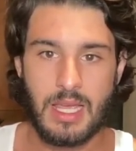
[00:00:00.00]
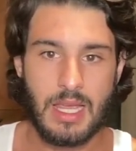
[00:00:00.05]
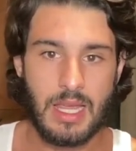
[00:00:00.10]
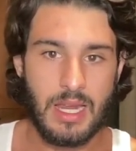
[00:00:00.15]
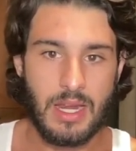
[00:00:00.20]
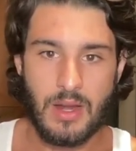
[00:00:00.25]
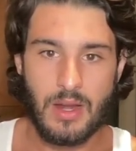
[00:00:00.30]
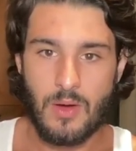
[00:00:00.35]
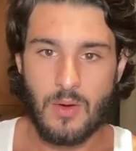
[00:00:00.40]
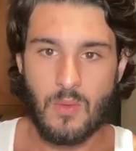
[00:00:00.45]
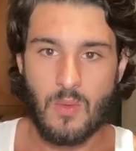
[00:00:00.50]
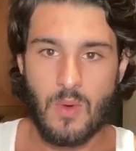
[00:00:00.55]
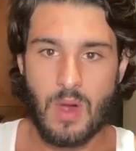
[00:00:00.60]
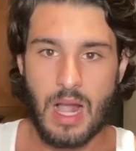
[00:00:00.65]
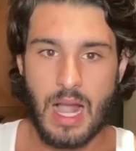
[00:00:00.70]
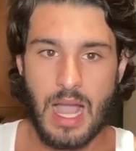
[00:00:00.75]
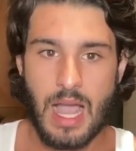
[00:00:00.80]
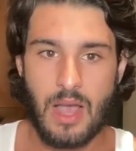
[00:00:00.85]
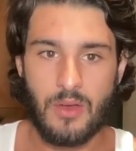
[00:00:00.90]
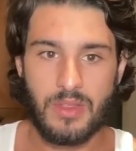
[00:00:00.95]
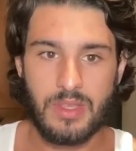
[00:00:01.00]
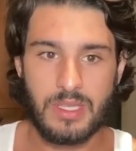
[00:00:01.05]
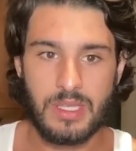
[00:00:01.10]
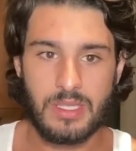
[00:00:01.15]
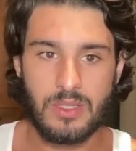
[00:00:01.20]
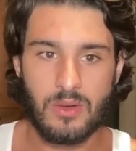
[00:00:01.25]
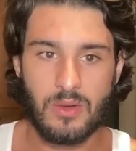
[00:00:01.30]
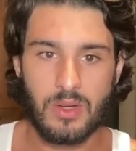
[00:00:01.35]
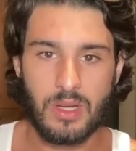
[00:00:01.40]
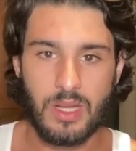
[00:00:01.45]
you know, how this
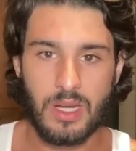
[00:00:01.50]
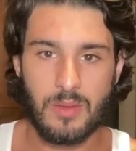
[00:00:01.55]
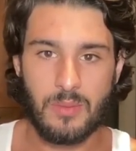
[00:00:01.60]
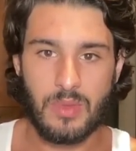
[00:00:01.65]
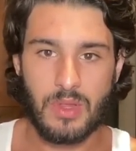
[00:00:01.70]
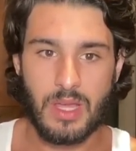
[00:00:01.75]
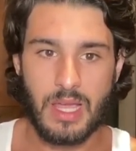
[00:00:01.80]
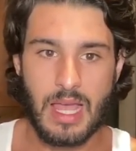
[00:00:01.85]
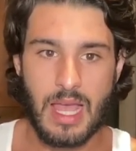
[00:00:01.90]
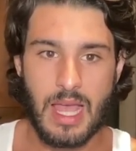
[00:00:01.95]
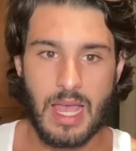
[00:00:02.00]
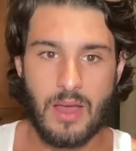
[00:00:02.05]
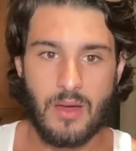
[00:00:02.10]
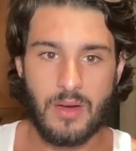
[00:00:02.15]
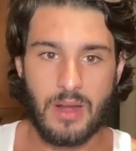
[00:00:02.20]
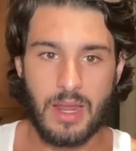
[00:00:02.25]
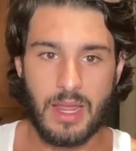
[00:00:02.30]
is all going to play out.